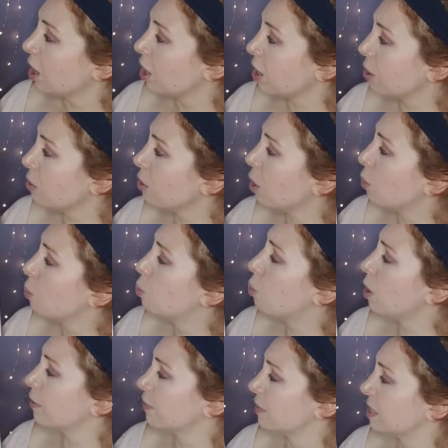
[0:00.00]
Hugo
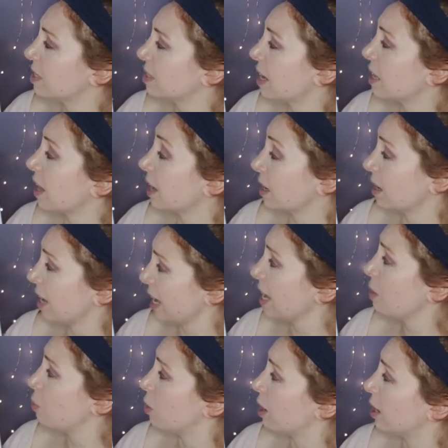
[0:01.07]
woofed to say that
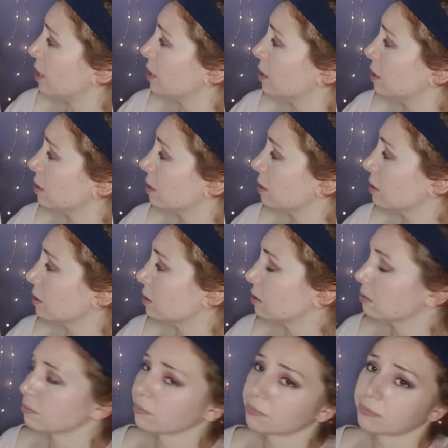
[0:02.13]
he would,
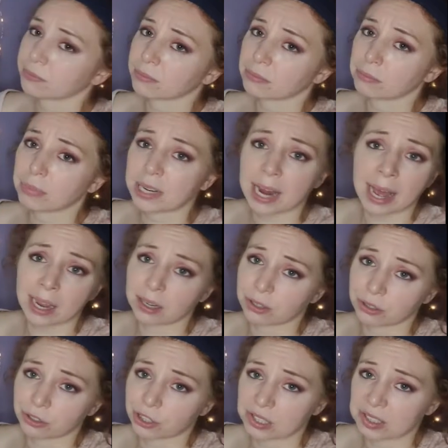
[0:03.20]
but
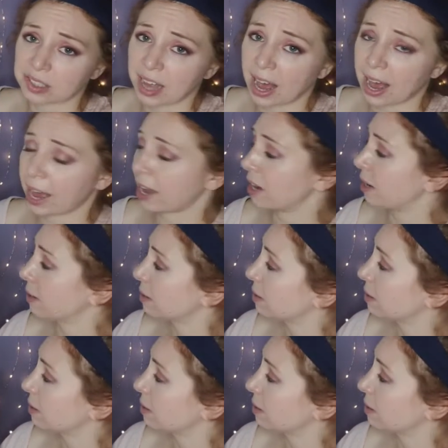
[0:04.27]
Hector just sighed.